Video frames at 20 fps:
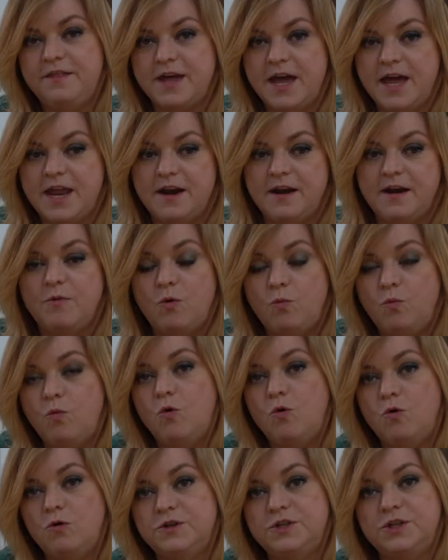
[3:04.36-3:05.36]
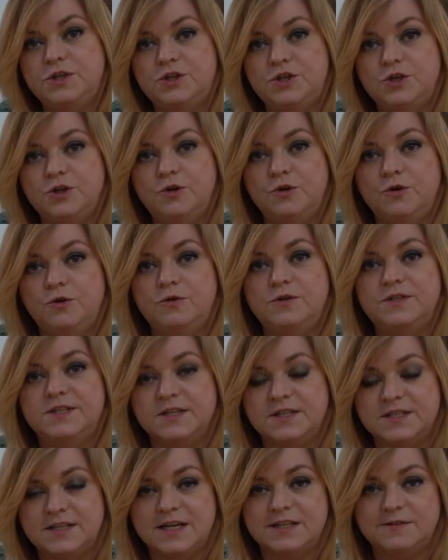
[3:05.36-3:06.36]
then award to
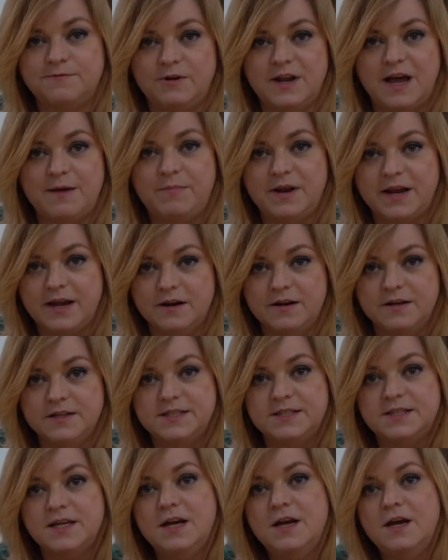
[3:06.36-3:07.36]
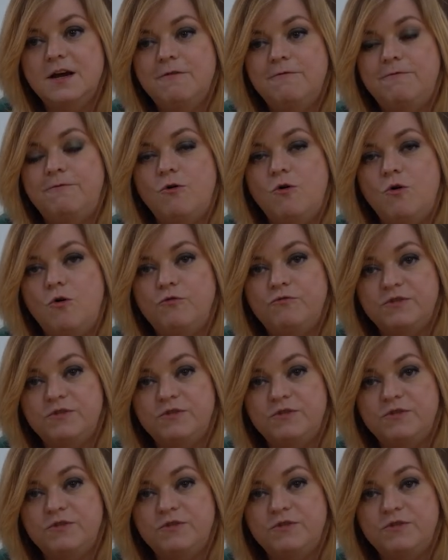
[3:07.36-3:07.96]
successful applicants for